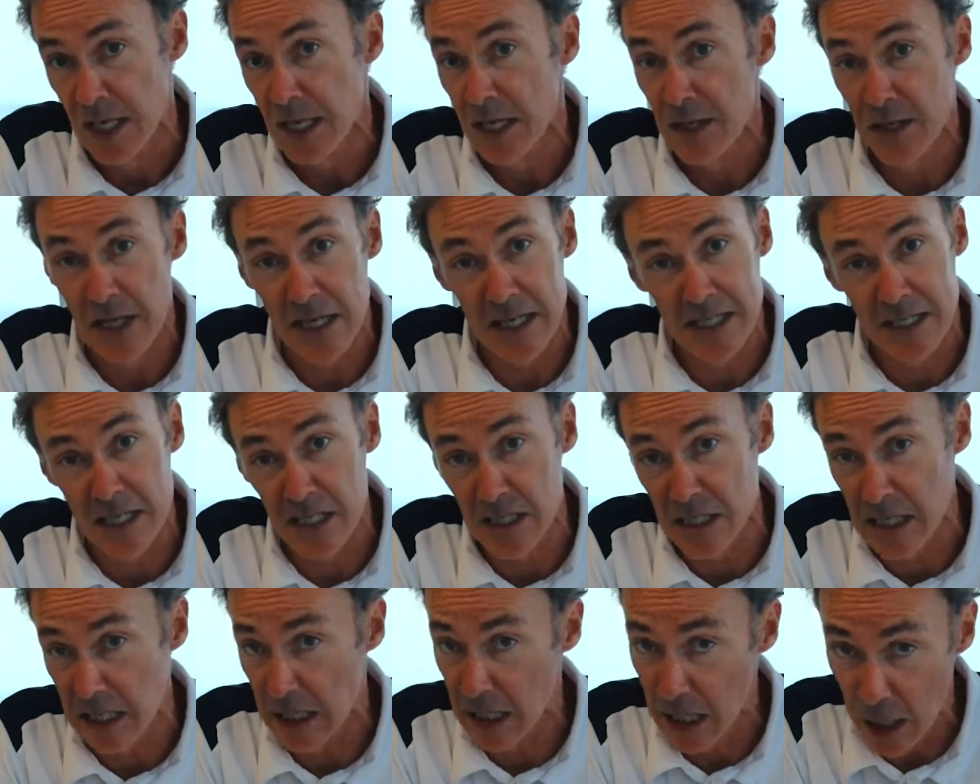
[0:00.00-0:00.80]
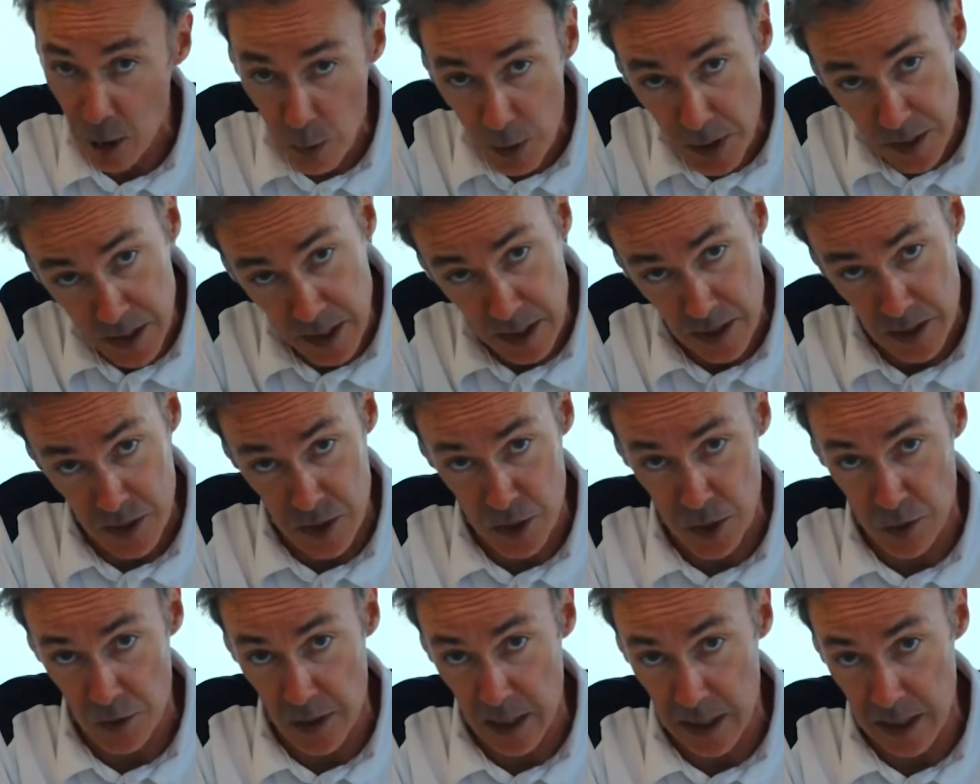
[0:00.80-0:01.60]
Theirs is lower than
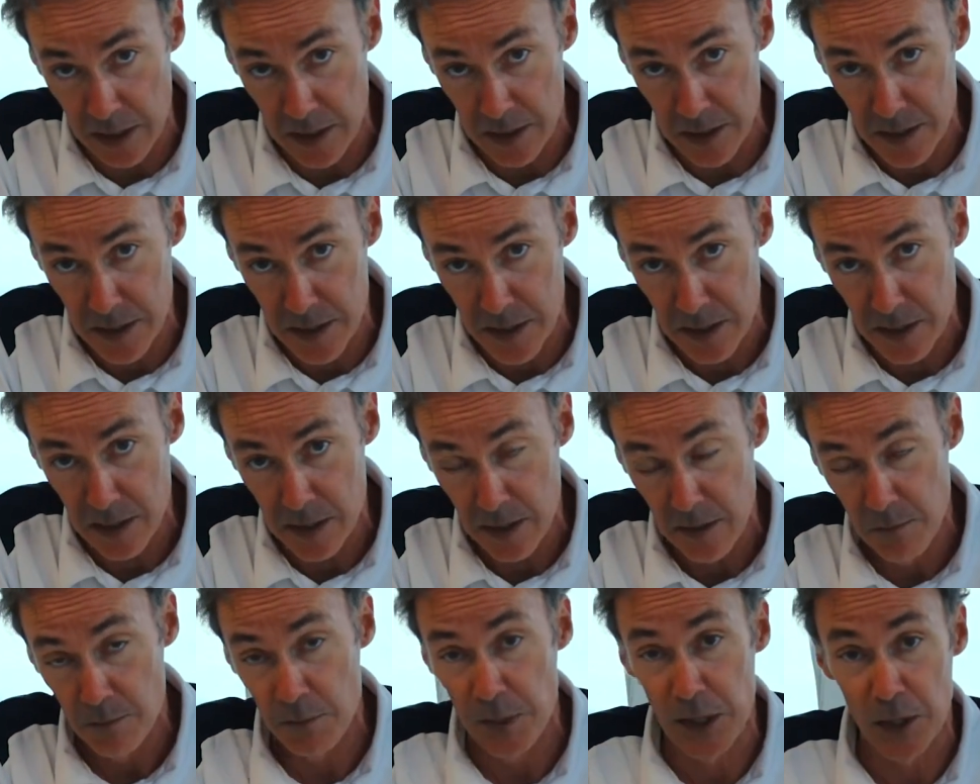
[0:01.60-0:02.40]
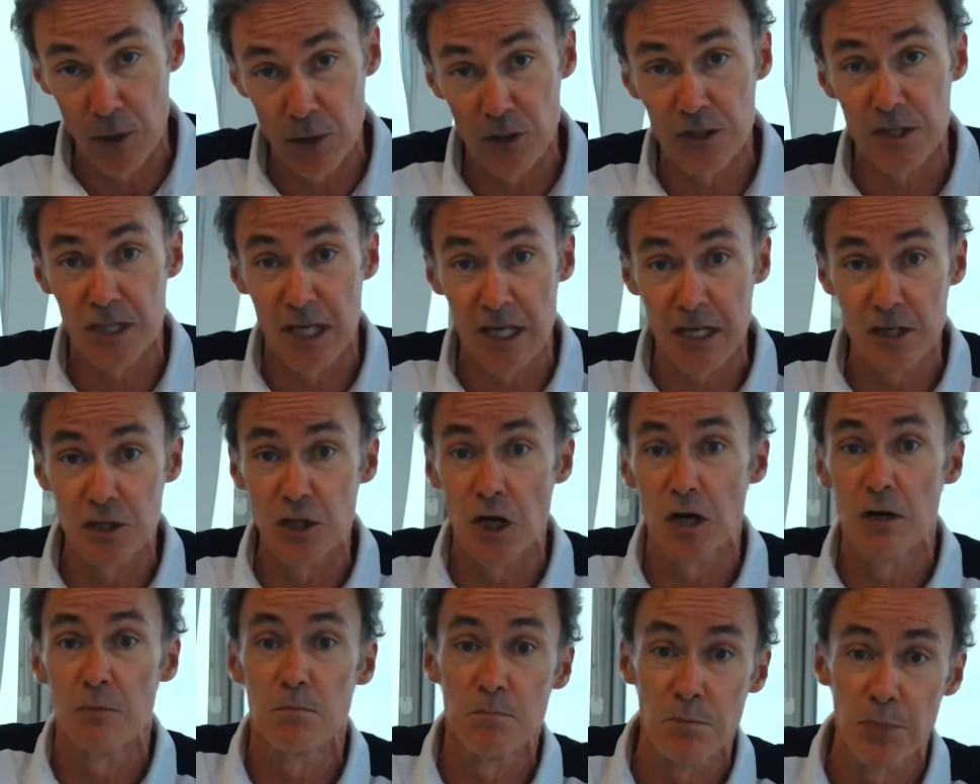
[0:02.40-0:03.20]
Australia's. Australia's, because they
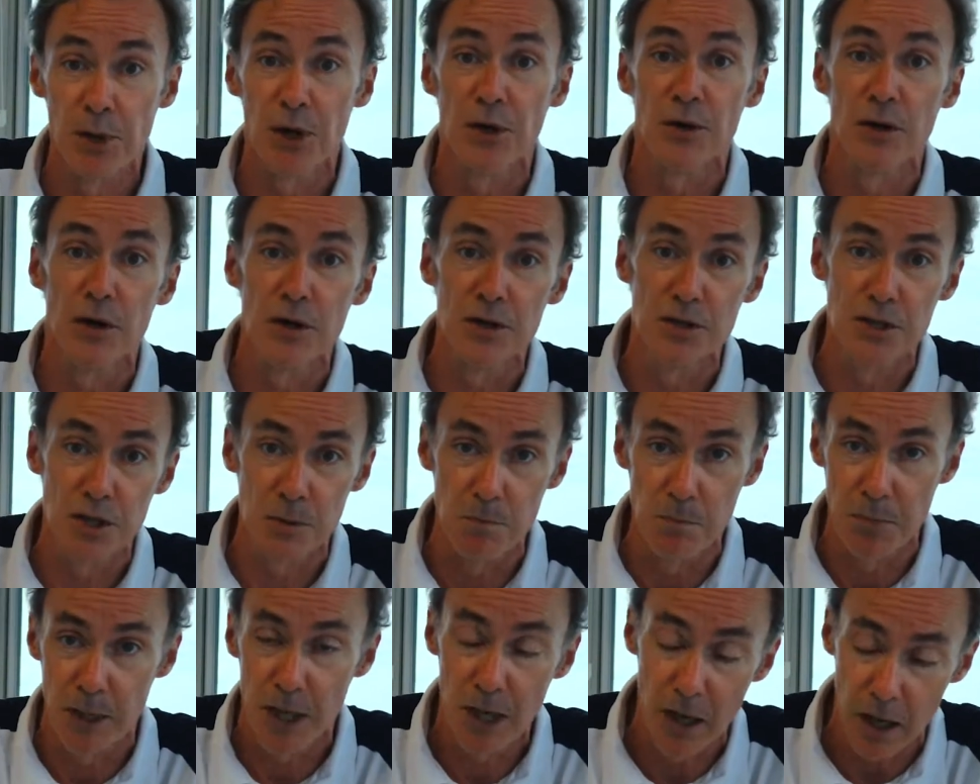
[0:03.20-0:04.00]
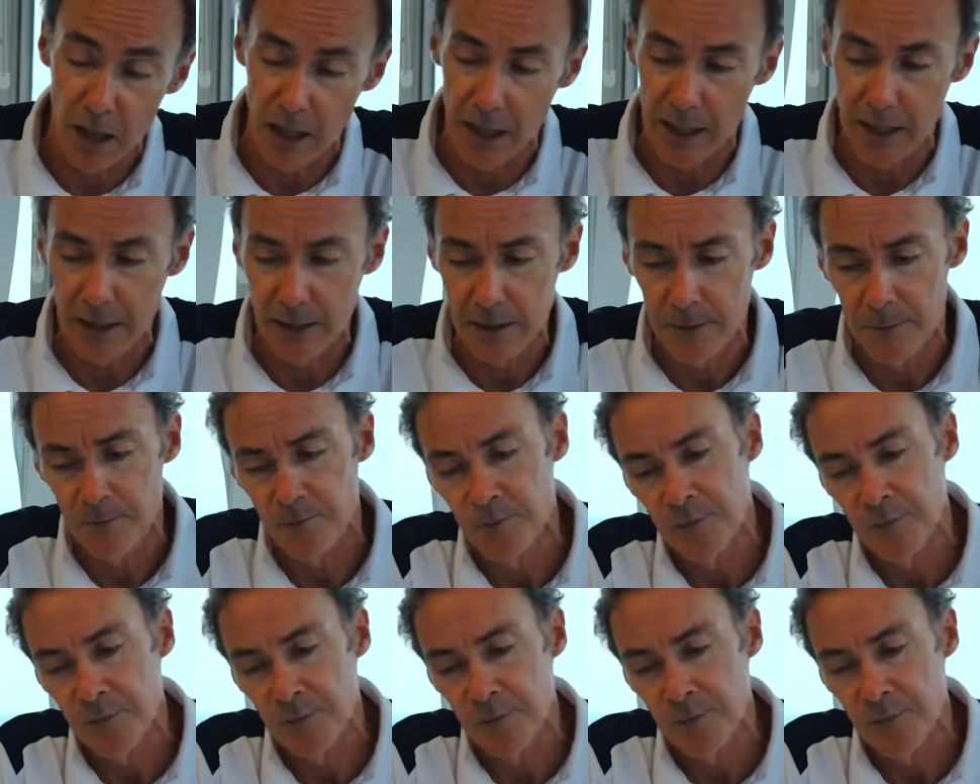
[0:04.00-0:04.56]
don't borrow to buy,